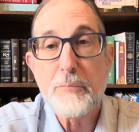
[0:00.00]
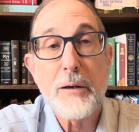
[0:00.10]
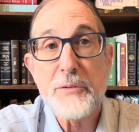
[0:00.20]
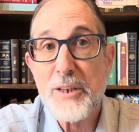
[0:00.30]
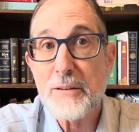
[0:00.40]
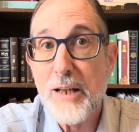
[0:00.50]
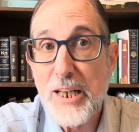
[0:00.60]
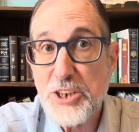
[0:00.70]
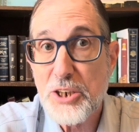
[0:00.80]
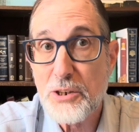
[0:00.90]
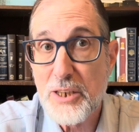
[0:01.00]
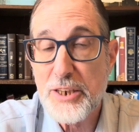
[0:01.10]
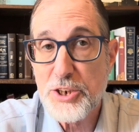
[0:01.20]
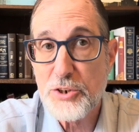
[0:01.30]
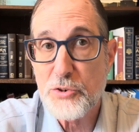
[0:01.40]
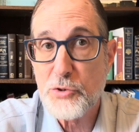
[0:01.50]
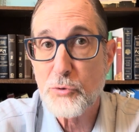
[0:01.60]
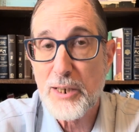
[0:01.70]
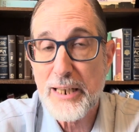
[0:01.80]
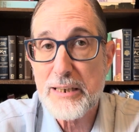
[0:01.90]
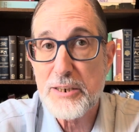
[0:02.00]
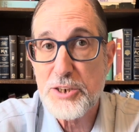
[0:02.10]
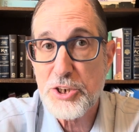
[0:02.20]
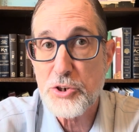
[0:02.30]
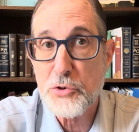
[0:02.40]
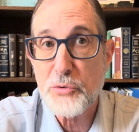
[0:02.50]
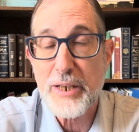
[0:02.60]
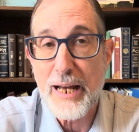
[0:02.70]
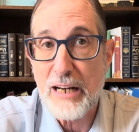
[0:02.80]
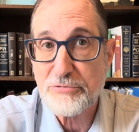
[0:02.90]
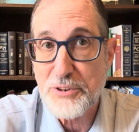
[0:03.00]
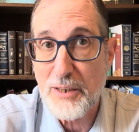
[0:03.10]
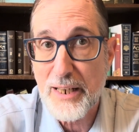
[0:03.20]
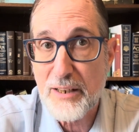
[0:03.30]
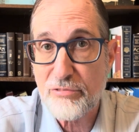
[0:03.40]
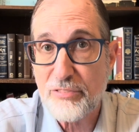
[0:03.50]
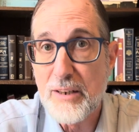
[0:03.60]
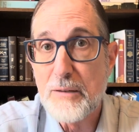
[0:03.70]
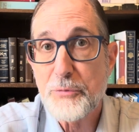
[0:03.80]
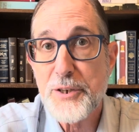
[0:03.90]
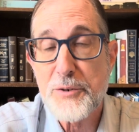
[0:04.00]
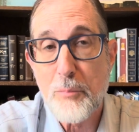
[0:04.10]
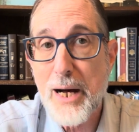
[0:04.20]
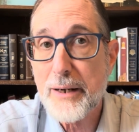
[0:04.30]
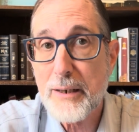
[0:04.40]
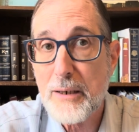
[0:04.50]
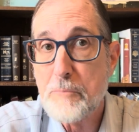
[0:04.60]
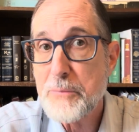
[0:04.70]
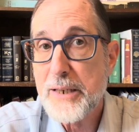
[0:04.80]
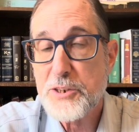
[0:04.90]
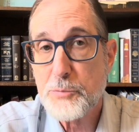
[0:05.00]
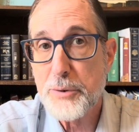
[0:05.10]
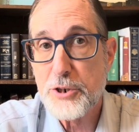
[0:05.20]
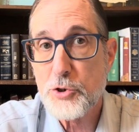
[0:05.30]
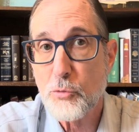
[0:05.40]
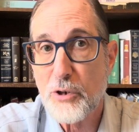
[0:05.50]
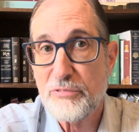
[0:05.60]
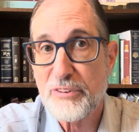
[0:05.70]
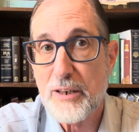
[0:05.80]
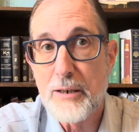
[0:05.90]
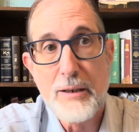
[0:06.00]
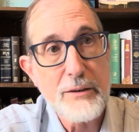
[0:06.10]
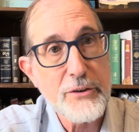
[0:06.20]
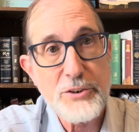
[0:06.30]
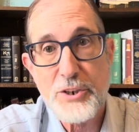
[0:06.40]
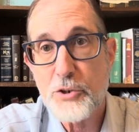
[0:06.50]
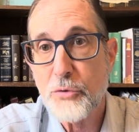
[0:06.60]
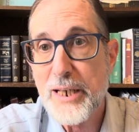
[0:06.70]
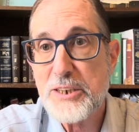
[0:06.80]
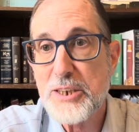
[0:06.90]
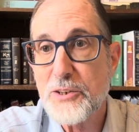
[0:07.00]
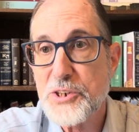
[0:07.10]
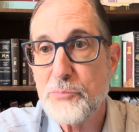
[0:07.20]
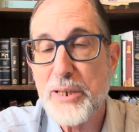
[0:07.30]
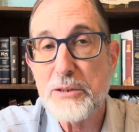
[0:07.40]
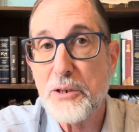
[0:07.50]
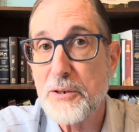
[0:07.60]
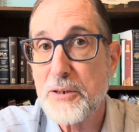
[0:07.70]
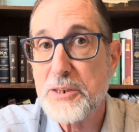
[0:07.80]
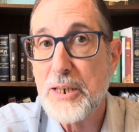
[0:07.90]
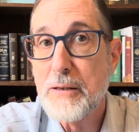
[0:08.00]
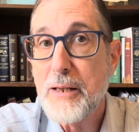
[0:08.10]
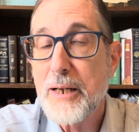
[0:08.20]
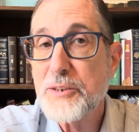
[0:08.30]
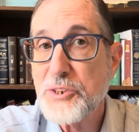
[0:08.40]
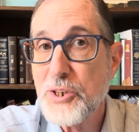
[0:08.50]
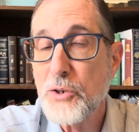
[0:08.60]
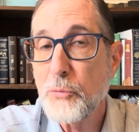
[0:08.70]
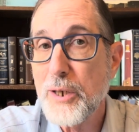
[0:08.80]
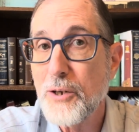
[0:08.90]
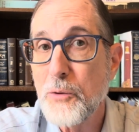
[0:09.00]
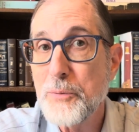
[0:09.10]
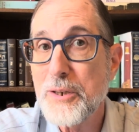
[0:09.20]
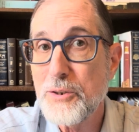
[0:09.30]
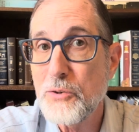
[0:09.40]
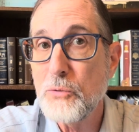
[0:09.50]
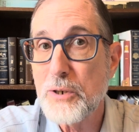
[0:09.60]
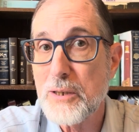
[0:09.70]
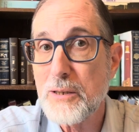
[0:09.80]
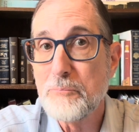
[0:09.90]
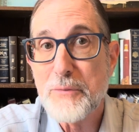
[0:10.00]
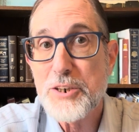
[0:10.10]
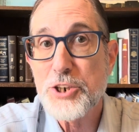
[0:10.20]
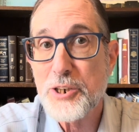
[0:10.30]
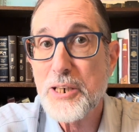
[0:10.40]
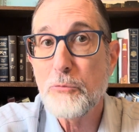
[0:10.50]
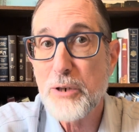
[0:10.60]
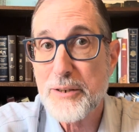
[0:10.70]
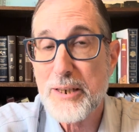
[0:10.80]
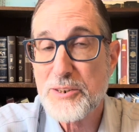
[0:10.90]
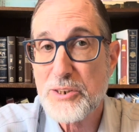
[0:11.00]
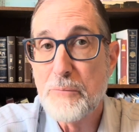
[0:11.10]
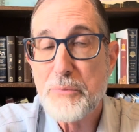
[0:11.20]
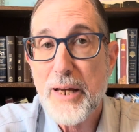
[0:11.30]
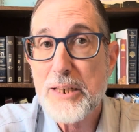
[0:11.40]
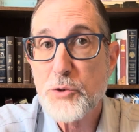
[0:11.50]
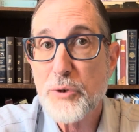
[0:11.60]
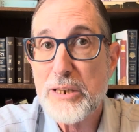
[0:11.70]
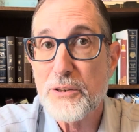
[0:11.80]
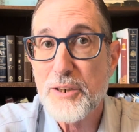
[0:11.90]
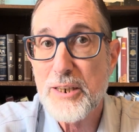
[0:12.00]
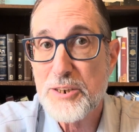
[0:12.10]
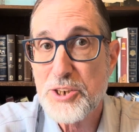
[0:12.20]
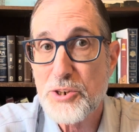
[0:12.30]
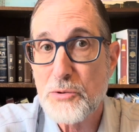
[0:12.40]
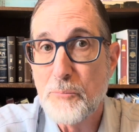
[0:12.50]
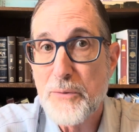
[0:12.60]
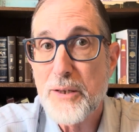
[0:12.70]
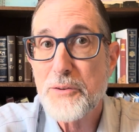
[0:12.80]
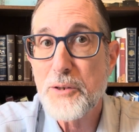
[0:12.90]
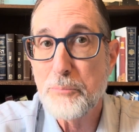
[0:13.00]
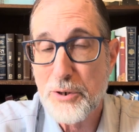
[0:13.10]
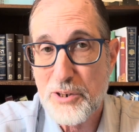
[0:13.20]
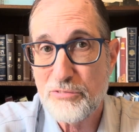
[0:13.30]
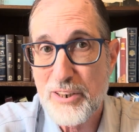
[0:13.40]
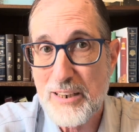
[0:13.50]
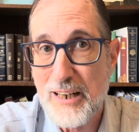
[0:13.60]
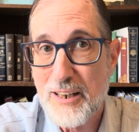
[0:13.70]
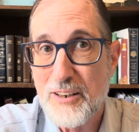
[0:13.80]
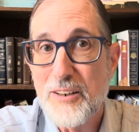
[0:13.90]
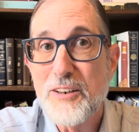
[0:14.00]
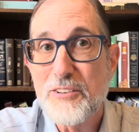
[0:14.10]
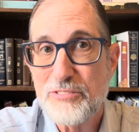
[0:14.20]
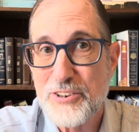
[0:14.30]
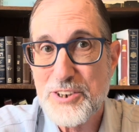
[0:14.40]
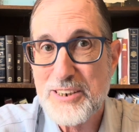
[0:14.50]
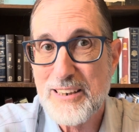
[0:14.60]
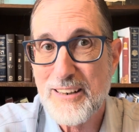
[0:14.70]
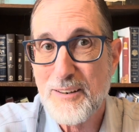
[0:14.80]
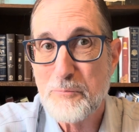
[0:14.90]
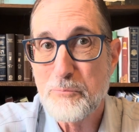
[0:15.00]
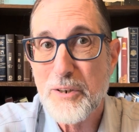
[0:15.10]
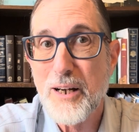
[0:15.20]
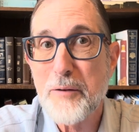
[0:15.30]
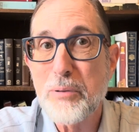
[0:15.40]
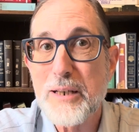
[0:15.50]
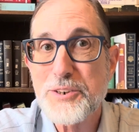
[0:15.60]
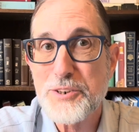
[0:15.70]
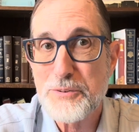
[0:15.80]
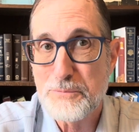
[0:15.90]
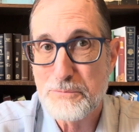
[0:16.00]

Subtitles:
theological issues related to the afterlife, the demonic, and spiritual warfare. There's a great deal to be learned, and so we hope that you will journey with us as we look into the book of Enoch, First Enoch. God bless you.